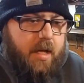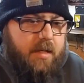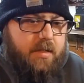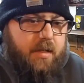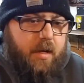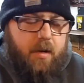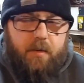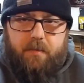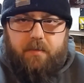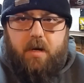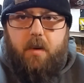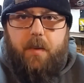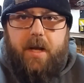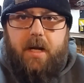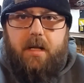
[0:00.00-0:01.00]
So
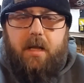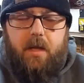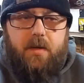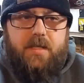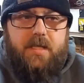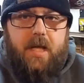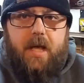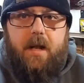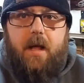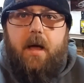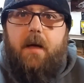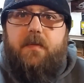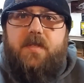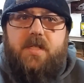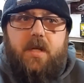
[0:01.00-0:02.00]
no way to close that
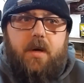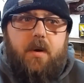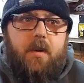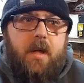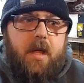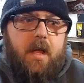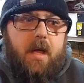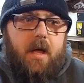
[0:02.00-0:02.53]
off. So